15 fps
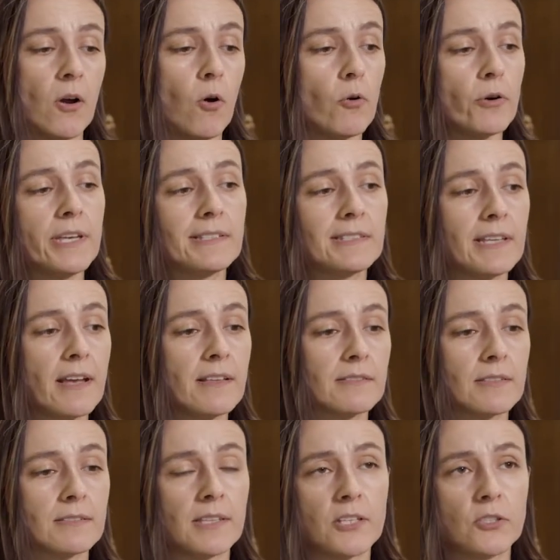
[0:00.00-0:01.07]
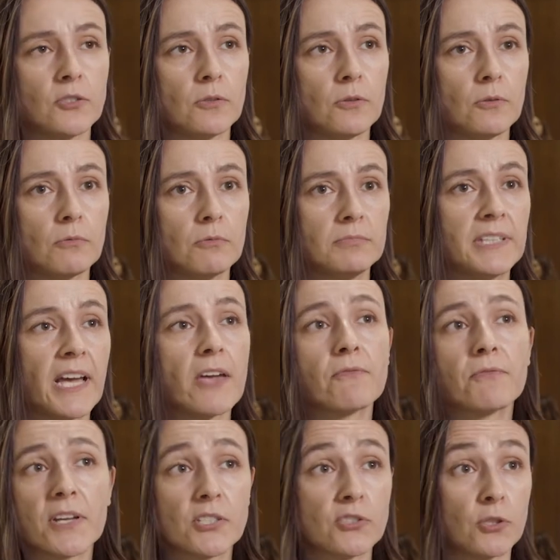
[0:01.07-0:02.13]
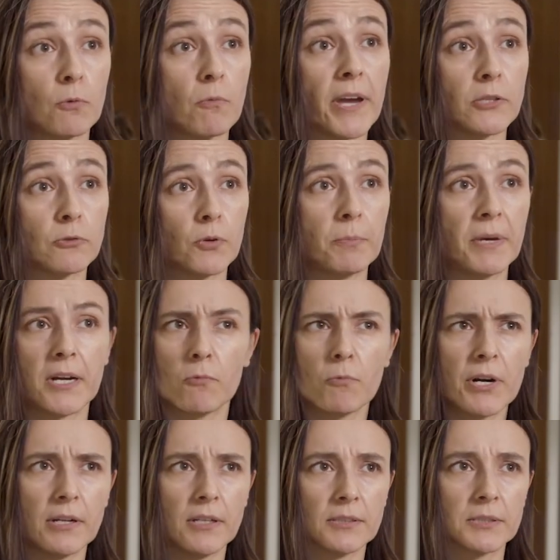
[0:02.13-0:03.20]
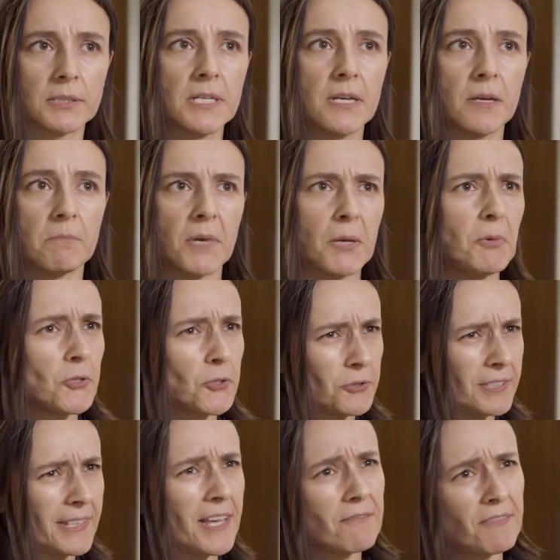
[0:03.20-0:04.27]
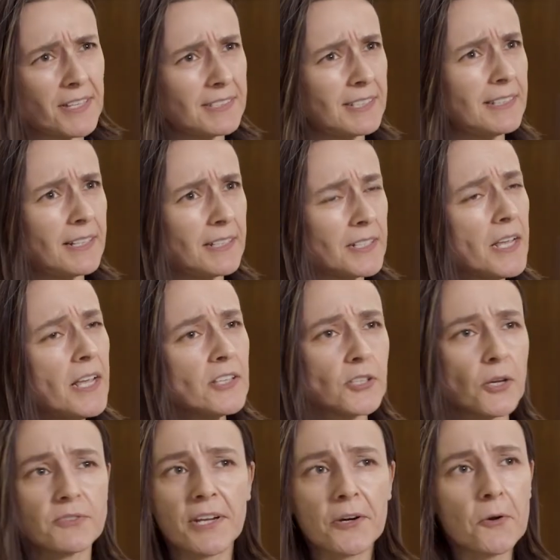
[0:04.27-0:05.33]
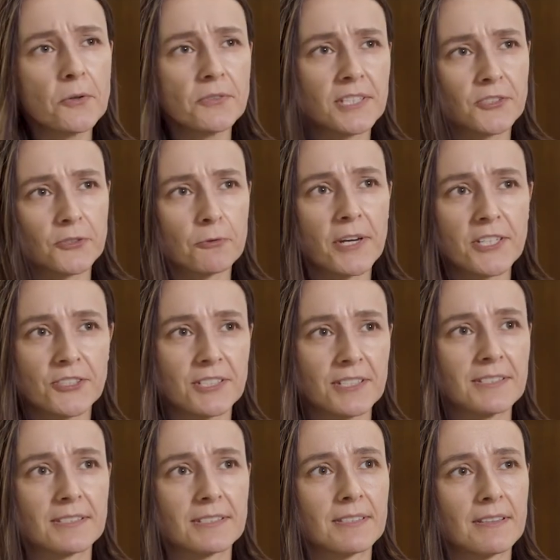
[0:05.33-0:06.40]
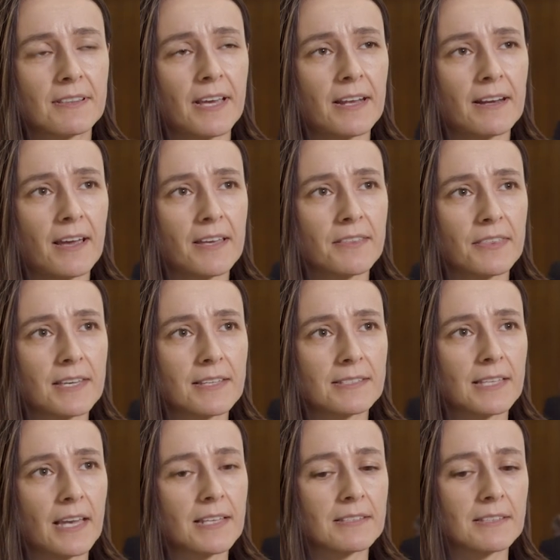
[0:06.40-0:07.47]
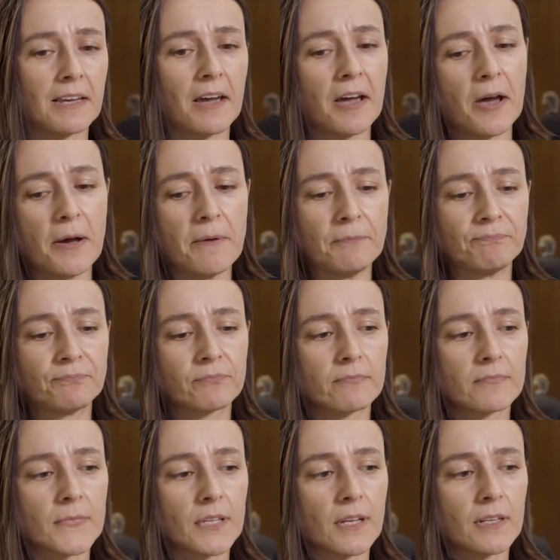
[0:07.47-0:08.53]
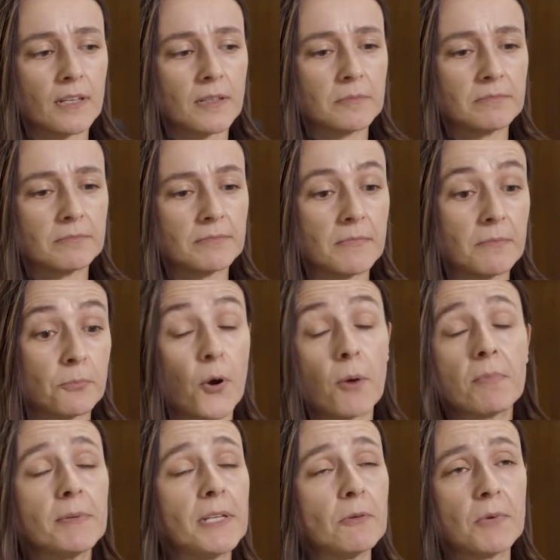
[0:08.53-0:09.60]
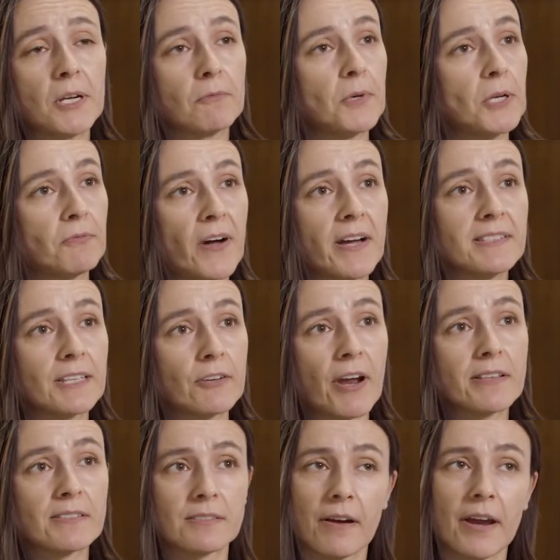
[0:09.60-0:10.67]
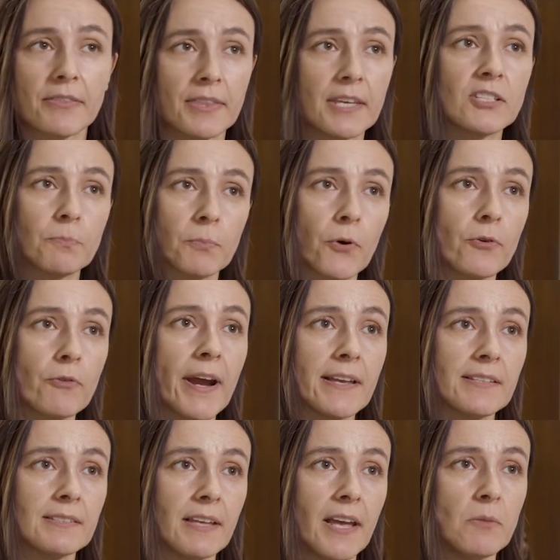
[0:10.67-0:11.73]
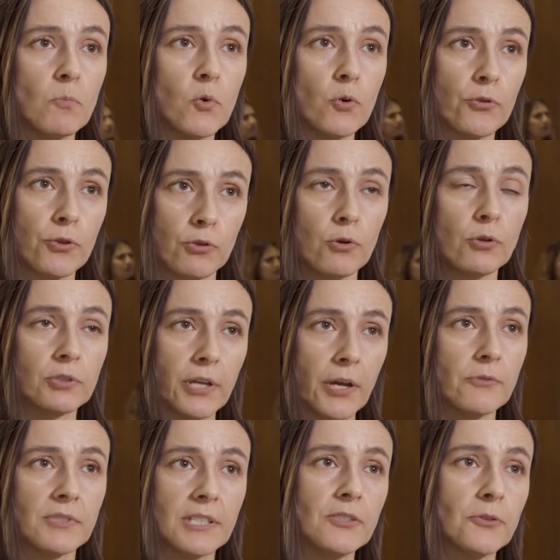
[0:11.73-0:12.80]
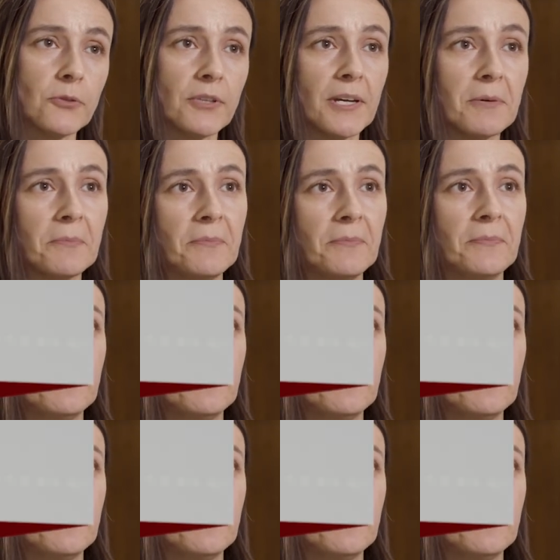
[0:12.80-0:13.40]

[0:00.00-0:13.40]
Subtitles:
Or is the answer that you divest your way to a better world? Maybe you should stay invested in it. So there are all these questions that I think that probably we'll find their answer as things progress and more thought goes into them.